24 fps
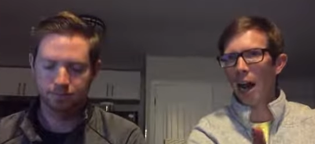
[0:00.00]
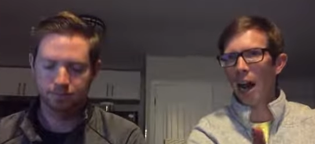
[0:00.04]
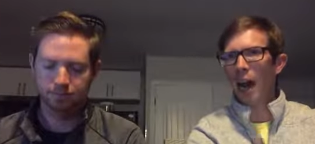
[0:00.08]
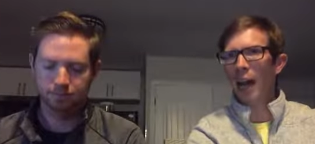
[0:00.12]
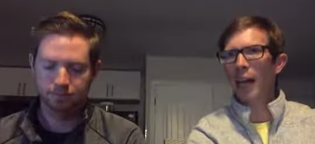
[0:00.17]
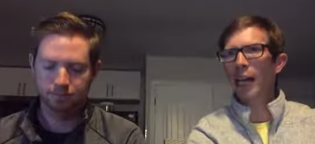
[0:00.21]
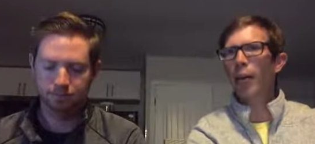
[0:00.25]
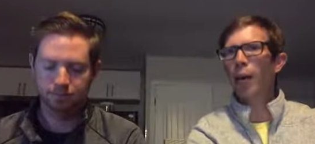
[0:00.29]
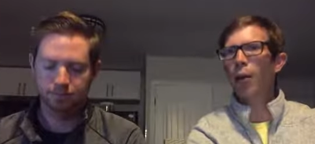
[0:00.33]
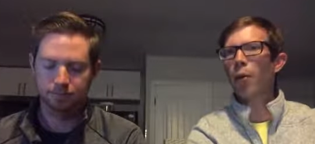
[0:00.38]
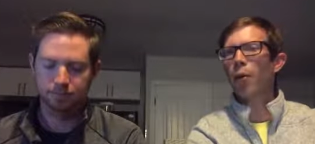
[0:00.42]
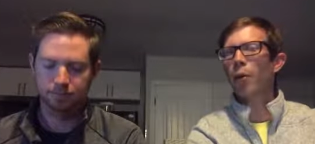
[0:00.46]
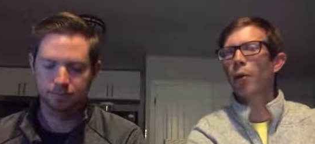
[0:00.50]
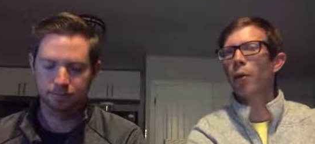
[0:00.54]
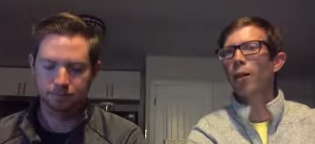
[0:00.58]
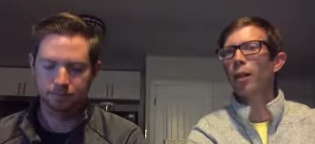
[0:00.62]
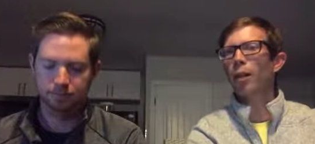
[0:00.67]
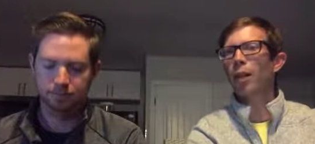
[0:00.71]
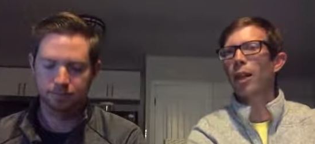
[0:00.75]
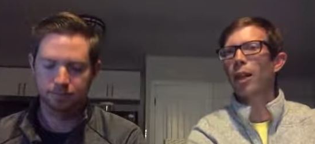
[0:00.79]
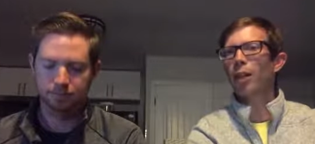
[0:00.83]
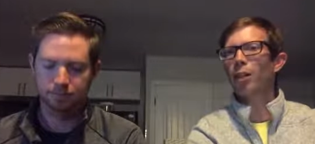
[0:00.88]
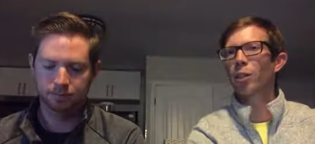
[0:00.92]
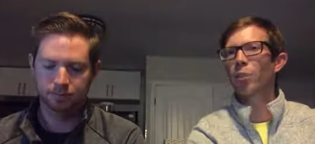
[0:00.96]
Speaker 1: I got one of
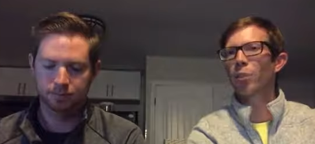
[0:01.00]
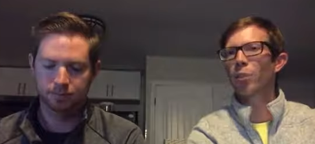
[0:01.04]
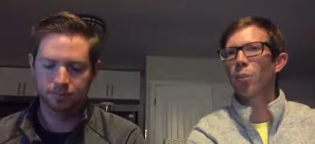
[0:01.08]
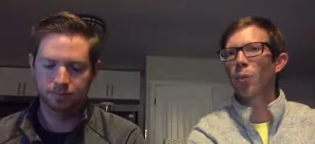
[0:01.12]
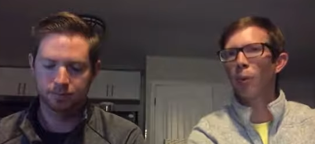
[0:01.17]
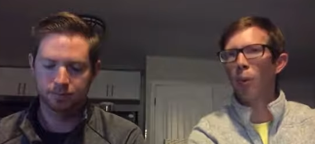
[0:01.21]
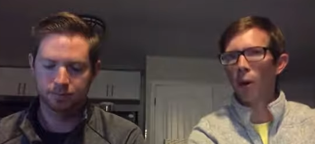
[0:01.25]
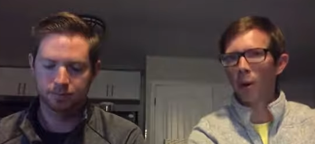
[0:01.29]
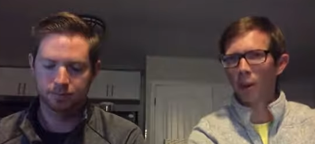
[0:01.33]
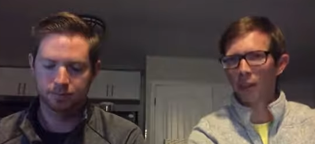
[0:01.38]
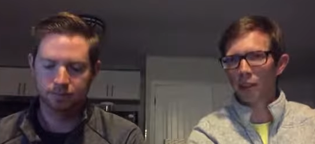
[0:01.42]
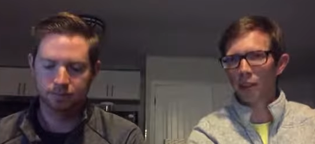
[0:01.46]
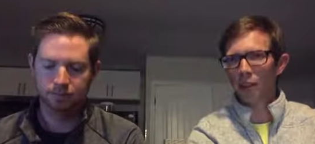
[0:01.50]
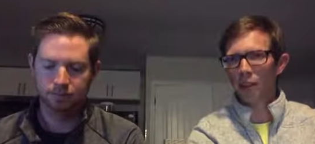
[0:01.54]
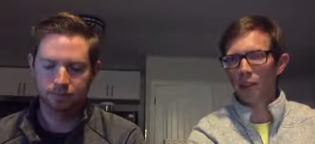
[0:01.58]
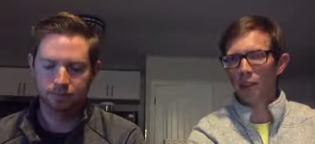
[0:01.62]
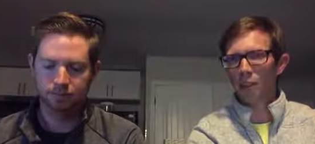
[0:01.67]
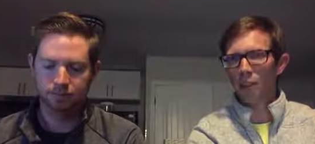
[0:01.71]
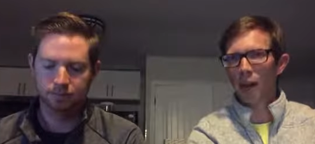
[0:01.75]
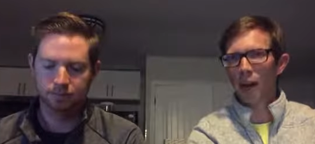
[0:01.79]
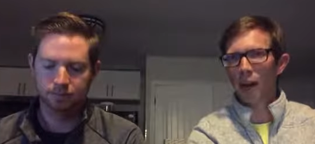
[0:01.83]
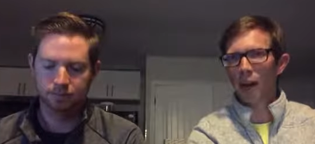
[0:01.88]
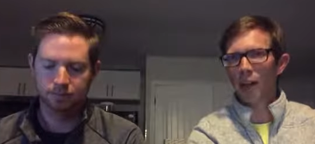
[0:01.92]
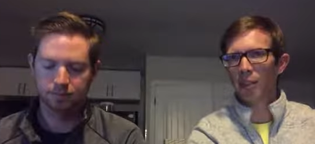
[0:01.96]
the last parking
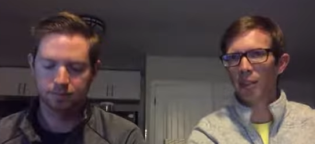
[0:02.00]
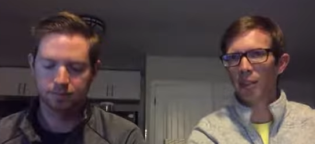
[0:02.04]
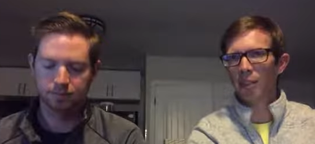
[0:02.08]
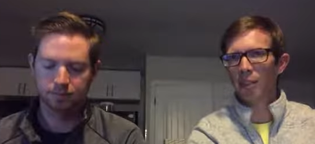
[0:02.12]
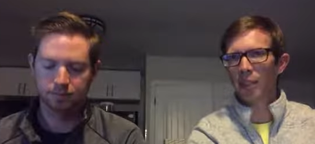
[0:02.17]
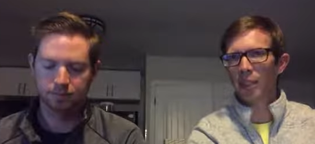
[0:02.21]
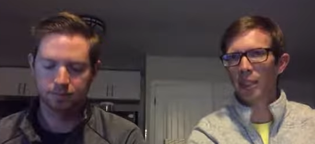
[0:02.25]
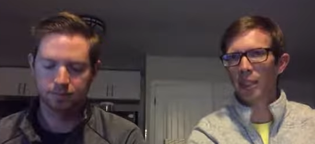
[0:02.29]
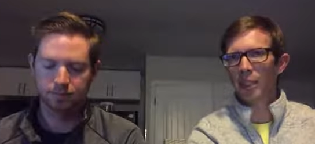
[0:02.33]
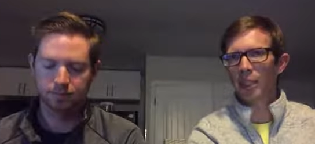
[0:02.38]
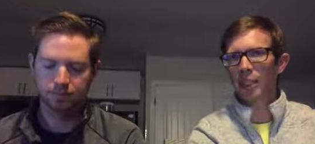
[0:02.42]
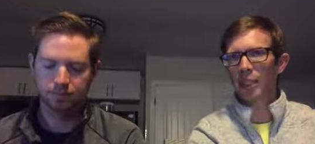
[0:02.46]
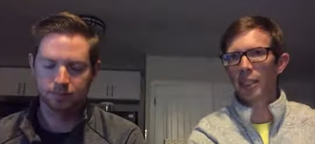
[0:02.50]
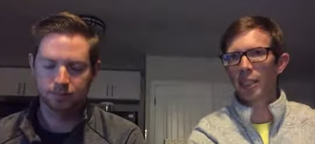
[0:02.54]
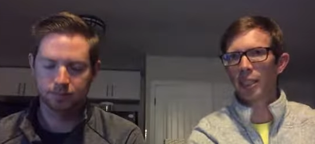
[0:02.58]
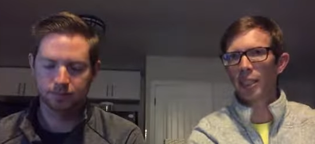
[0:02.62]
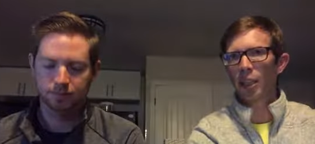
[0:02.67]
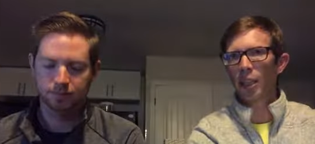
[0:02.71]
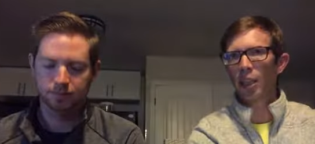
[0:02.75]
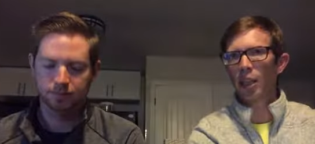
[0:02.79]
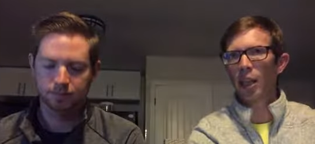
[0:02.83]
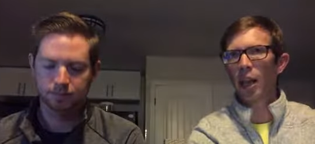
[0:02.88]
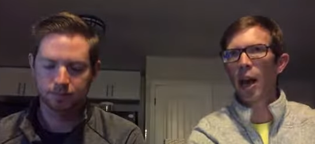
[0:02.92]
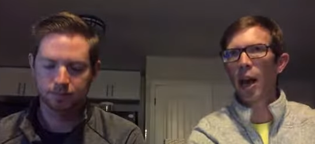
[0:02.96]
spots
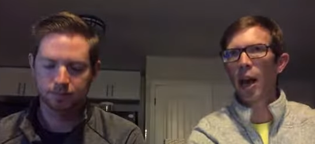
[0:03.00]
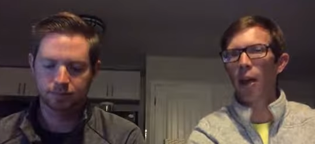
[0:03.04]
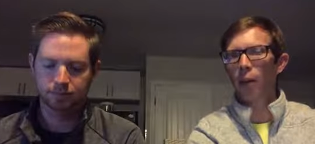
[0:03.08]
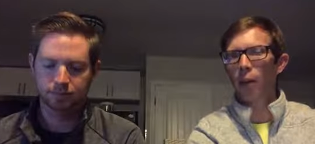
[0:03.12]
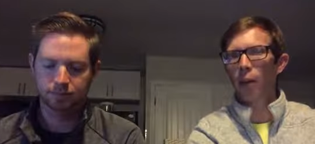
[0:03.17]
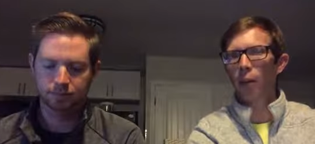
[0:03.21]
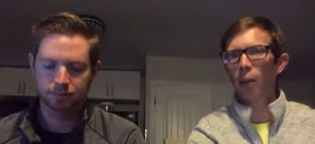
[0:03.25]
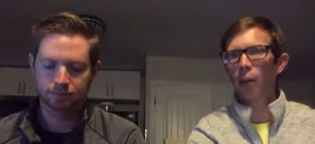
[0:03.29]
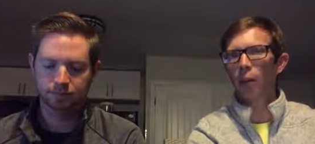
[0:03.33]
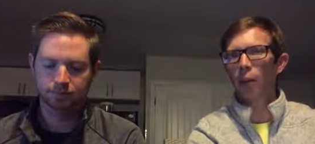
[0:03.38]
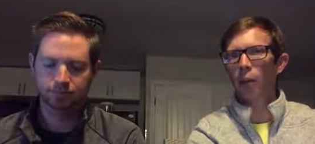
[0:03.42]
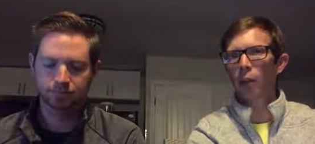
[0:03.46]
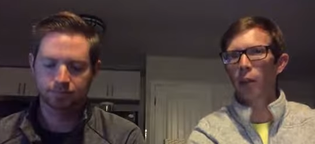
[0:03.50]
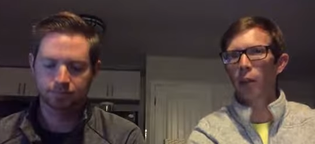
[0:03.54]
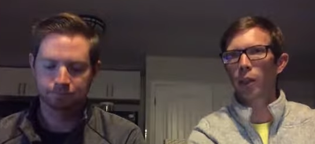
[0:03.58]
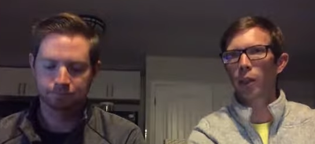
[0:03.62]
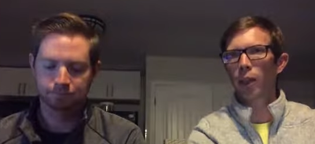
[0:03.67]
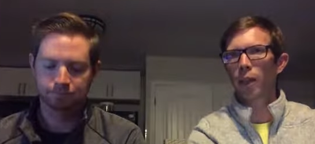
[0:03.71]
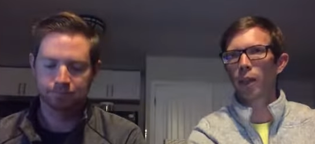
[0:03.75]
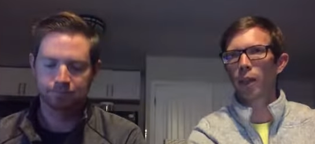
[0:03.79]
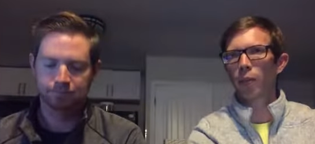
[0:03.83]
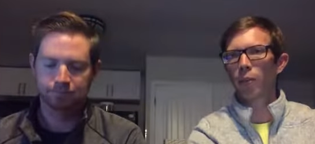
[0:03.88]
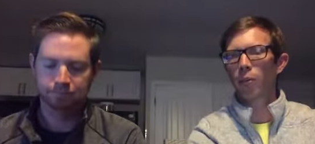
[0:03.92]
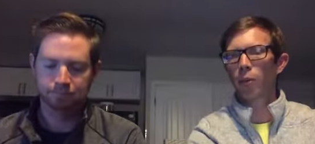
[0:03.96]
in the lot we were
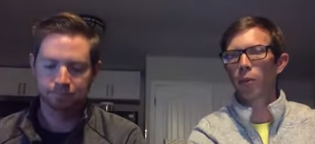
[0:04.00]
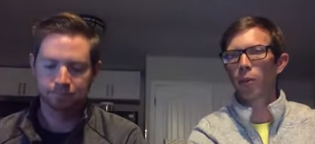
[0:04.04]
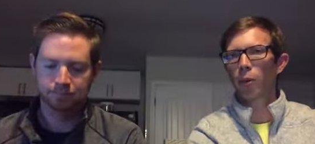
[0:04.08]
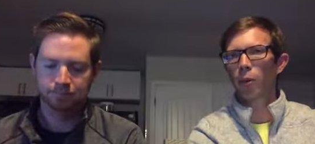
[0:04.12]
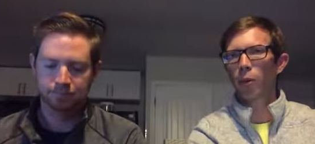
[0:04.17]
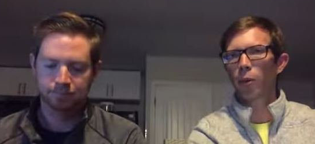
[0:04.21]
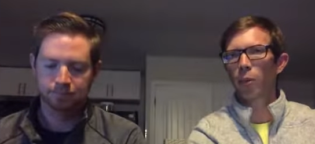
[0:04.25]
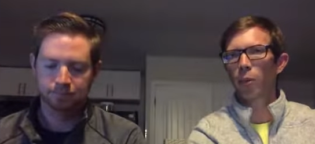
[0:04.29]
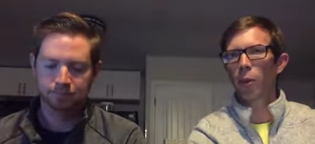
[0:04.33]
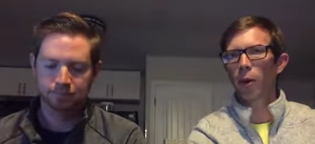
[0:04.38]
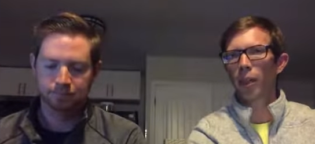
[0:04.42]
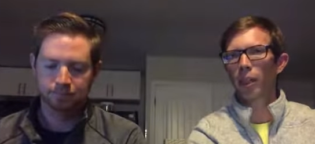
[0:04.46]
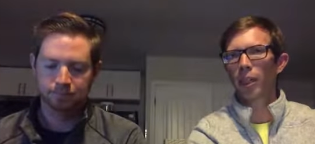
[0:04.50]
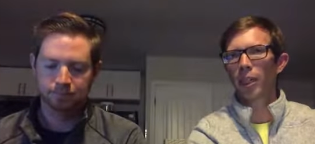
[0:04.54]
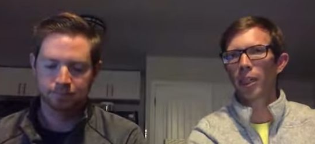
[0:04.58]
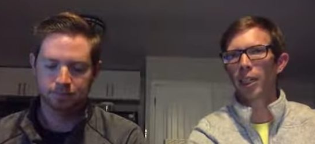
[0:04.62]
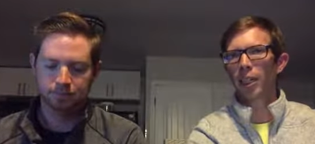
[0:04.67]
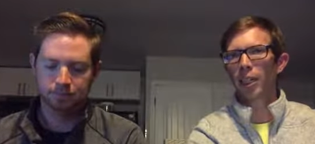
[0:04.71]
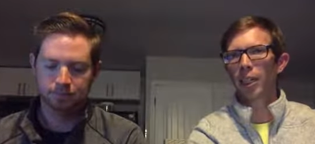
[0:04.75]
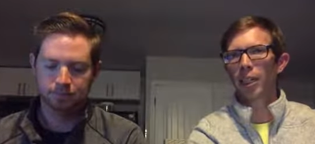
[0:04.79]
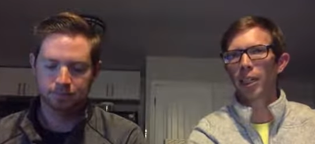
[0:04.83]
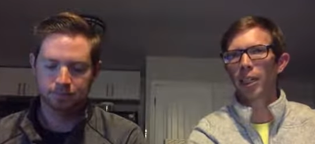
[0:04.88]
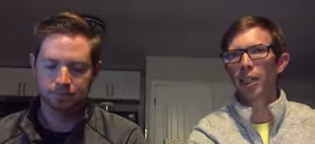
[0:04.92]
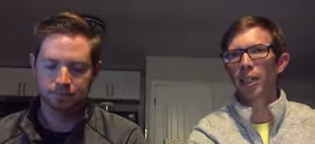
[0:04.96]
uh, we were
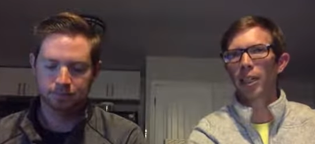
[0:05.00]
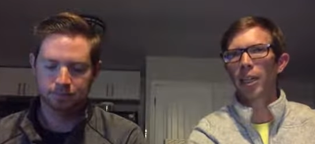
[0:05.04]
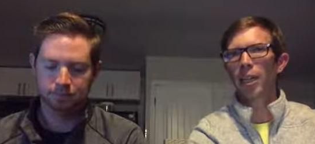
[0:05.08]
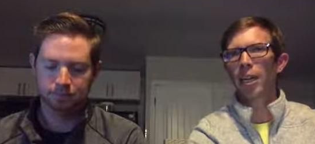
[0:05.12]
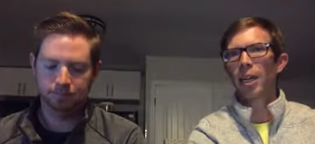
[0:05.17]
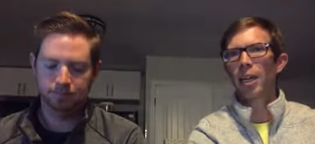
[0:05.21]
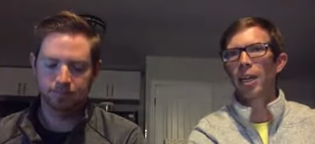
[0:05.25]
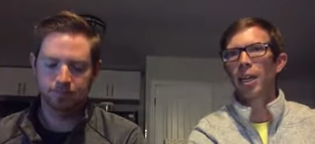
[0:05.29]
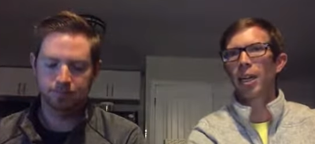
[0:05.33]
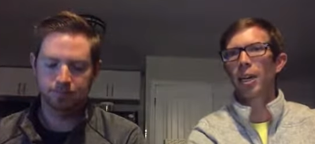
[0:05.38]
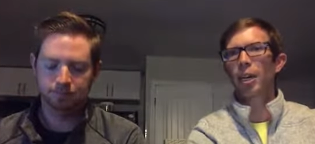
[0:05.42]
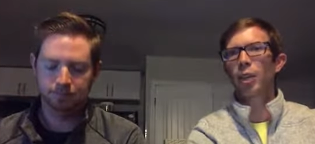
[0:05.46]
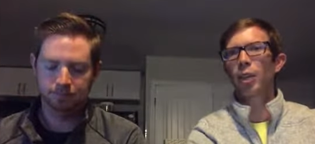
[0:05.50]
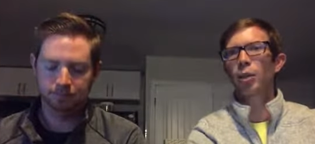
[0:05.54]
parking in. Mm -hmm.